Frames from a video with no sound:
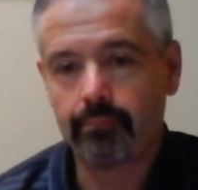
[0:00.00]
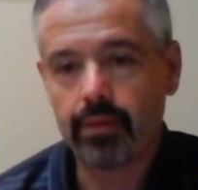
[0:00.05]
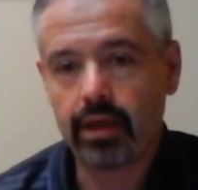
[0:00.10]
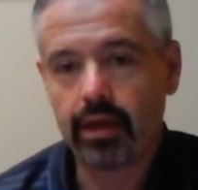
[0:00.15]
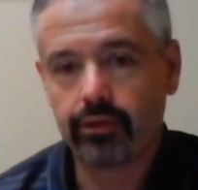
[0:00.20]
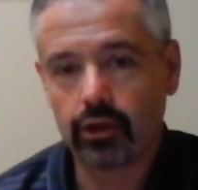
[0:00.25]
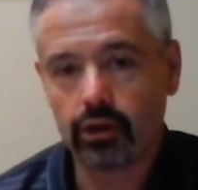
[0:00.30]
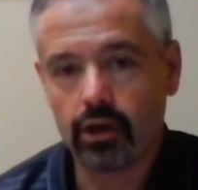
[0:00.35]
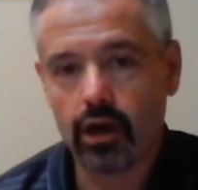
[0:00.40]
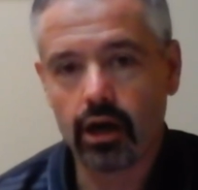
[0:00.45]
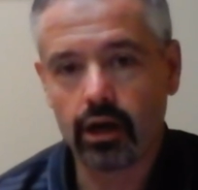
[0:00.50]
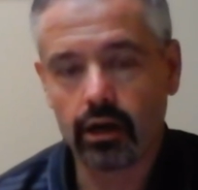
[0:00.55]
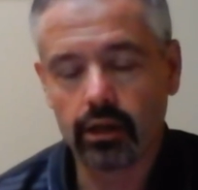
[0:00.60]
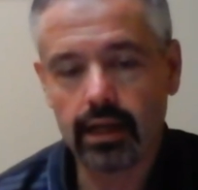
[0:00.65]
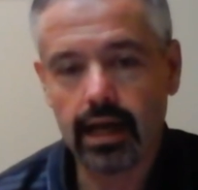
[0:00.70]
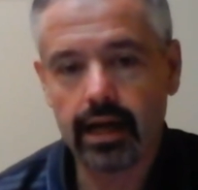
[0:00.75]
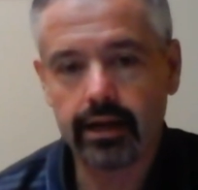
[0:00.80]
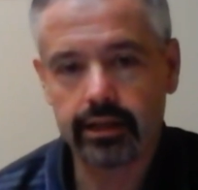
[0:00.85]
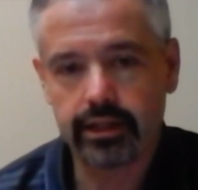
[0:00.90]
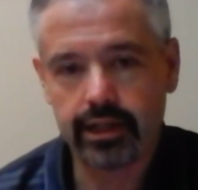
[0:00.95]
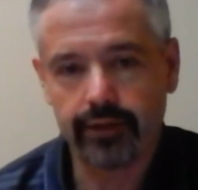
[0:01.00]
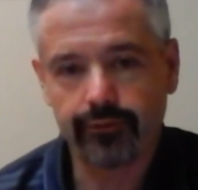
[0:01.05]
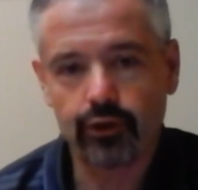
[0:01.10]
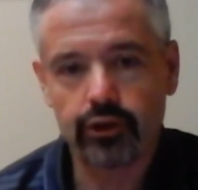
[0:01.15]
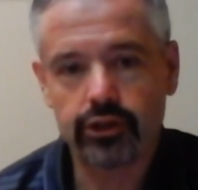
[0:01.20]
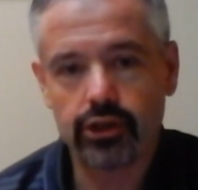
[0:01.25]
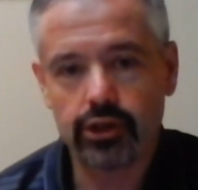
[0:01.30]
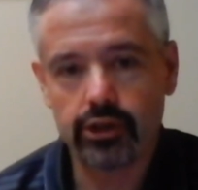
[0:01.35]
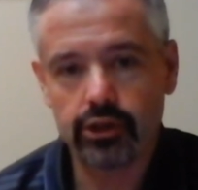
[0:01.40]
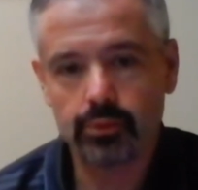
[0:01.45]
There are a lot of
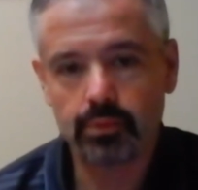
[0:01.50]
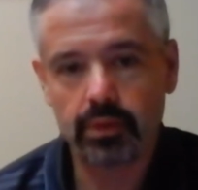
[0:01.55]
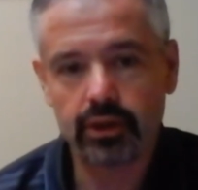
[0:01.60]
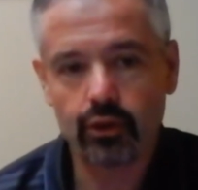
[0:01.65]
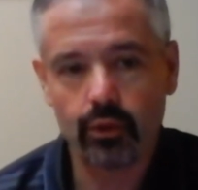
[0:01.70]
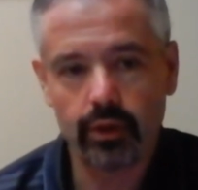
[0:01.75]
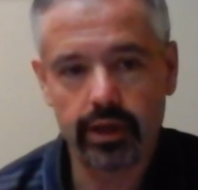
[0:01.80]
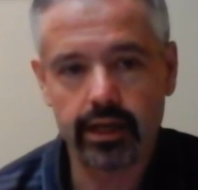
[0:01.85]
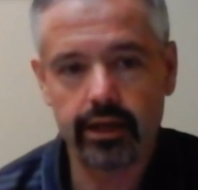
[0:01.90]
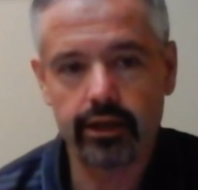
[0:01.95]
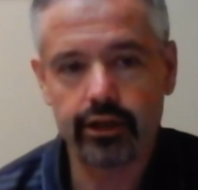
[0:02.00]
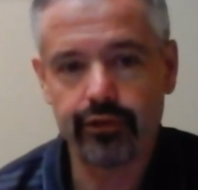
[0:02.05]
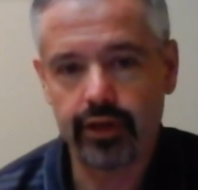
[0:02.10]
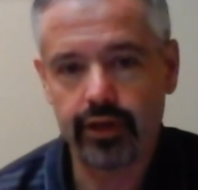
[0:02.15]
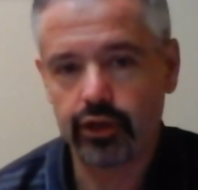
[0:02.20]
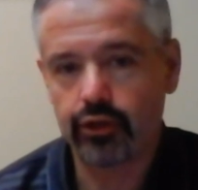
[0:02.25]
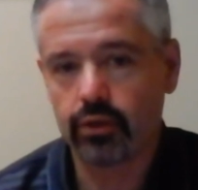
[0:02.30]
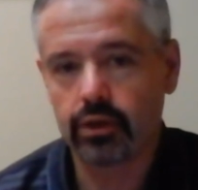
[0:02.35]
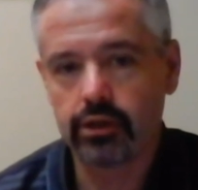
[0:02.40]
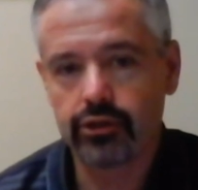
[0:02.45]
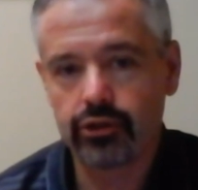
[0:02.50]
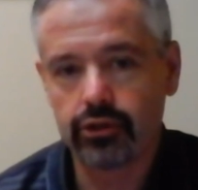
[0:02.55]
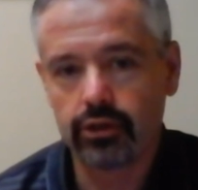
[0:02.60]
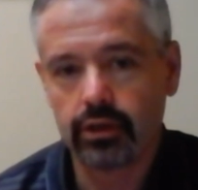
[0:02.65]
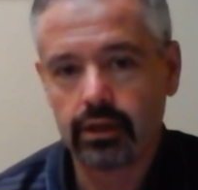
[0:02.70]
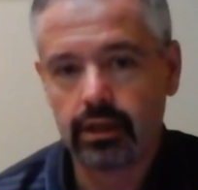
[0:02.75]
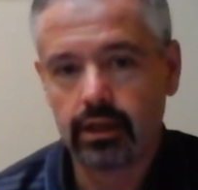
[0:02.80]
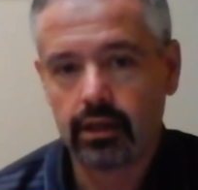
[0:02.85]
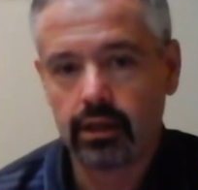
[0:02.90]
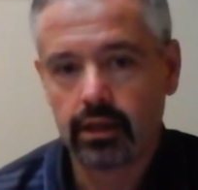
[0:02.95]
differences between individuals.
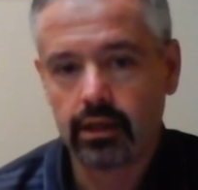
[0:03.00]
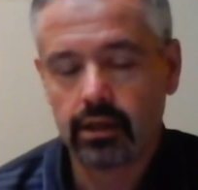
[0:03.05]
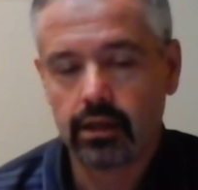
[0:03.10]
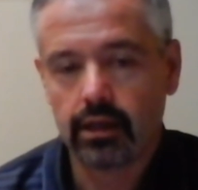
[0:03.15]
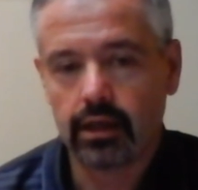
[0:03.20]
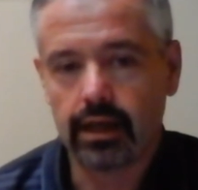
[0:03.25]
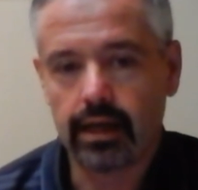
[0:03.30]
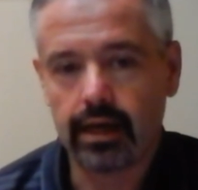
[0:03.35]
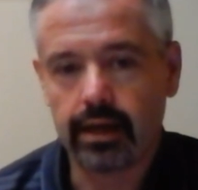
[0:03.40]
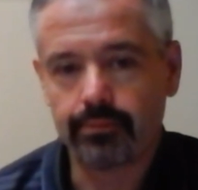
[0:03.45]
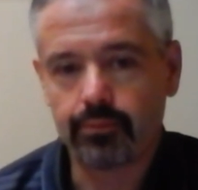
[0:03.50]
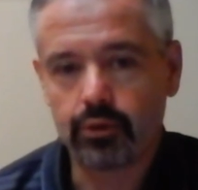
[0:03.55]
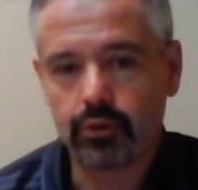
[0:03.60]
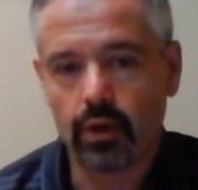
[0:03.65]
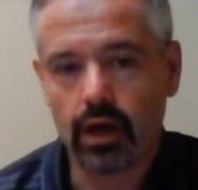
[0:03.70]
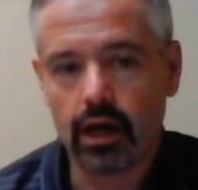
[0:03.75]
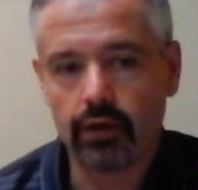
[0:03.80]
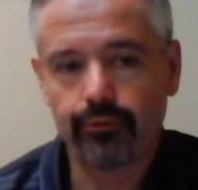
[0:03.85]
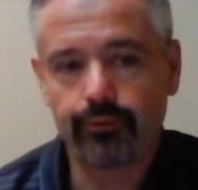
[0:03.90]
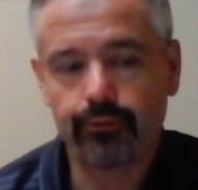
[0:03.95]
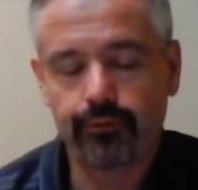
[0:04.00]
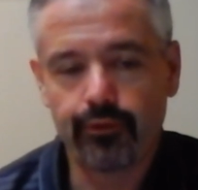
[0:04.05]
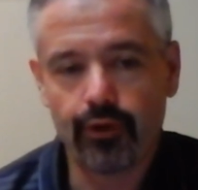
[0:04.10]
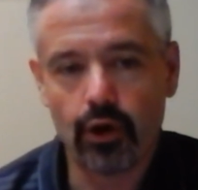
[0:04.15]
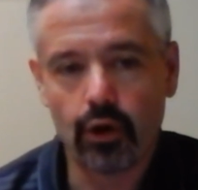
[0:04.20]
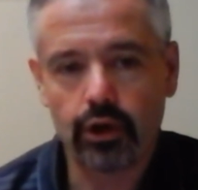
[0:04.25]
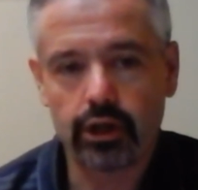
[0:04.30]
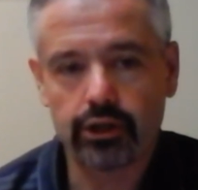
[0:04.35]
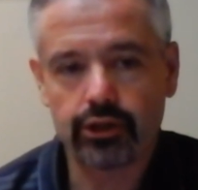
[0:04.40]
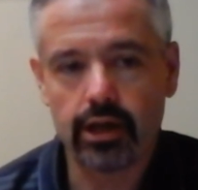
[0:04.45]
So I'll
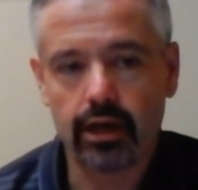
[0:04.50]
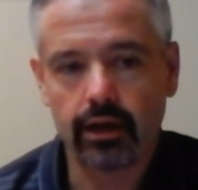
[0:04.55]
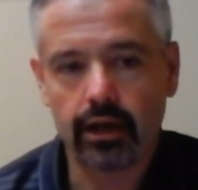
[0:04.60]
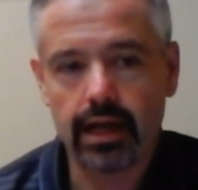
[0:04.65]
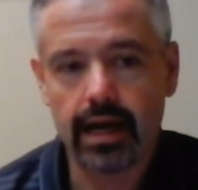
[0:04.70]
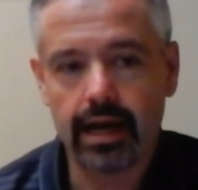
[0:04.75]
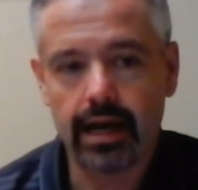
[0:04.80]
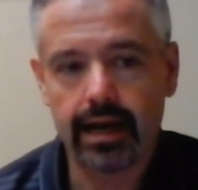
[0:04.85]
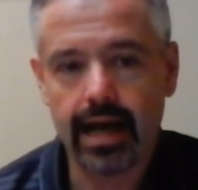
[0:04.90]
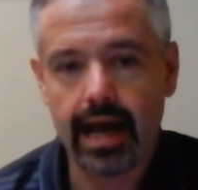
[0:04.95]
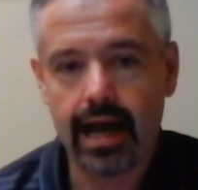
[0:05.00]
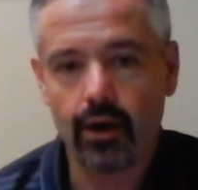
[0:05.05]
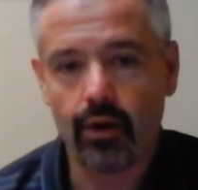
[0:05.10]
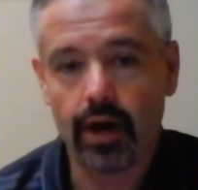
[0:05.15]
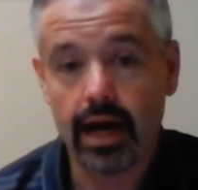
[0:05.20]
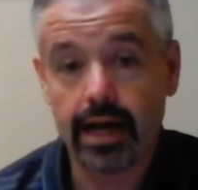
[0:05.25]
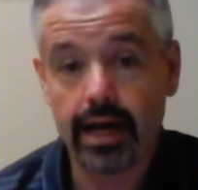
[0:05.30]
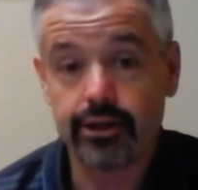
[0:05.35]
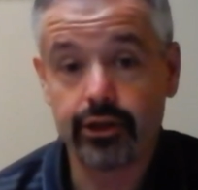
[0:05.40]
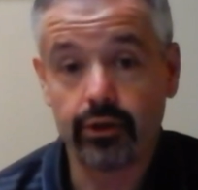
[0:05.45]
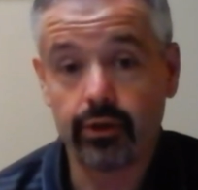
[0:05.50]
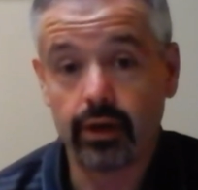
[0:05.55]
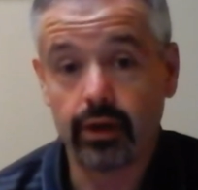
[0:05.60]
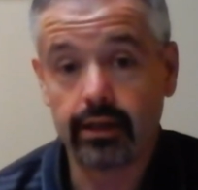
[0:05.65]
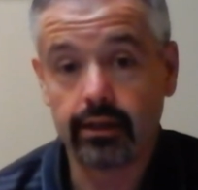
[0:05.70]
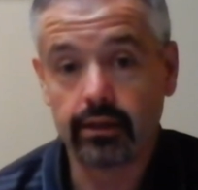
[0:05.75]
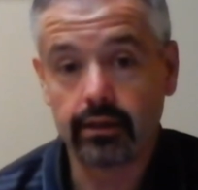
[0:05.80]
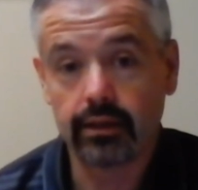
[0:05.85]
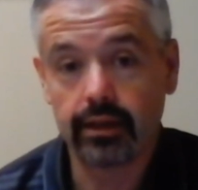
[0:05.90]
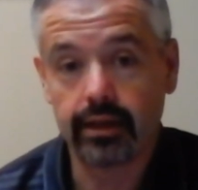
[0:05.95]
focus on kind of how I do
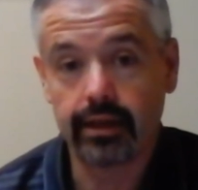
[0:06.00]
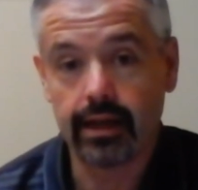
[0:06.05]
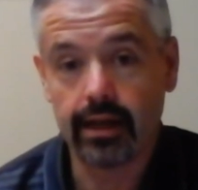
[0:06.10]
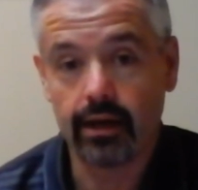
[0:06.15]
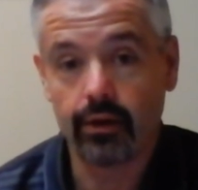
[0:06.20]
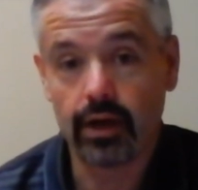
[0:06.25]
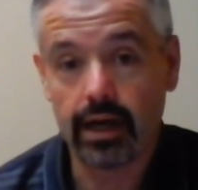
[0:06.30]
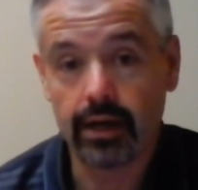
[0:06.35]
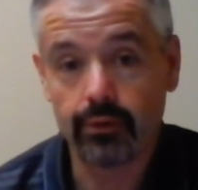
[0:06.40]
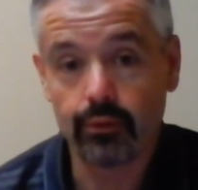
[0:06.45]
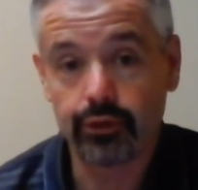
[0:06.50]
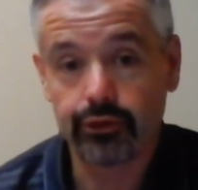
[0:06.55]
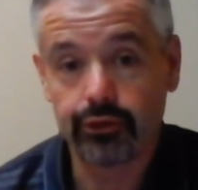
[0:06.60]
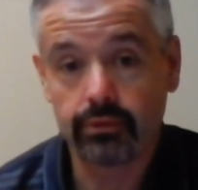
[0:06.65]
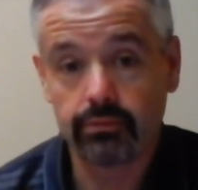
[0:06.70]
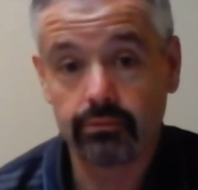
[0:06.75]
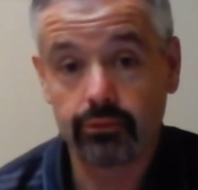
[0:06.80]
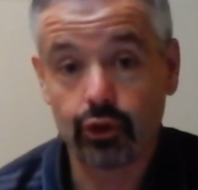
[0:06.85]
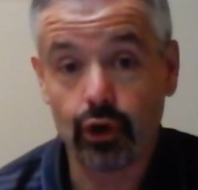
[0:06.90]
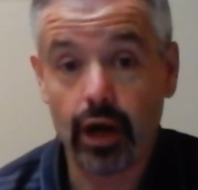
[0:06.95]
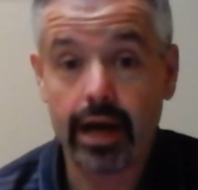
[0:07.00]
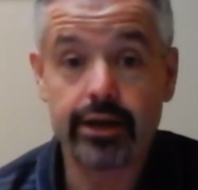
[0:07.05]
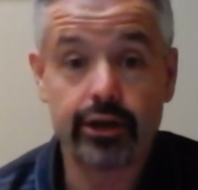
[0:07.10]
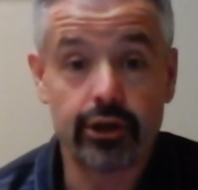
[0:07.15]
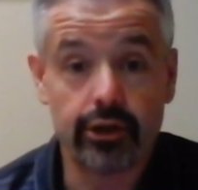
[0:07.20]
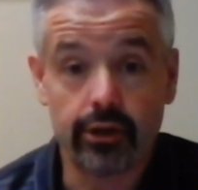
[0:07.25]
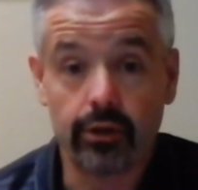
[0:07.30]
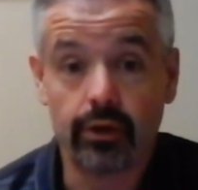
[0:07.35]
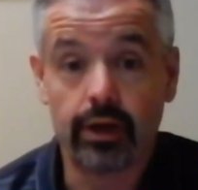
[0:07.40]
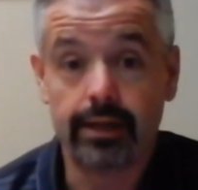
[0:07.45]
it and how I was trained to
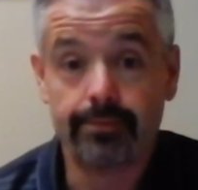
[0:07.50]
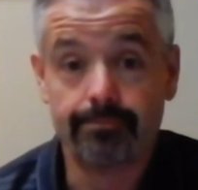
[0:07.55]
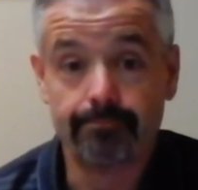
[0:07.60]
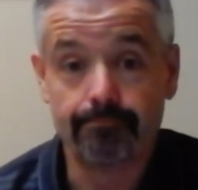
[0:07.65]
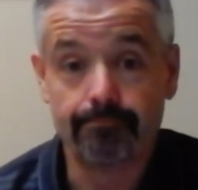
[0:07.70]
do it,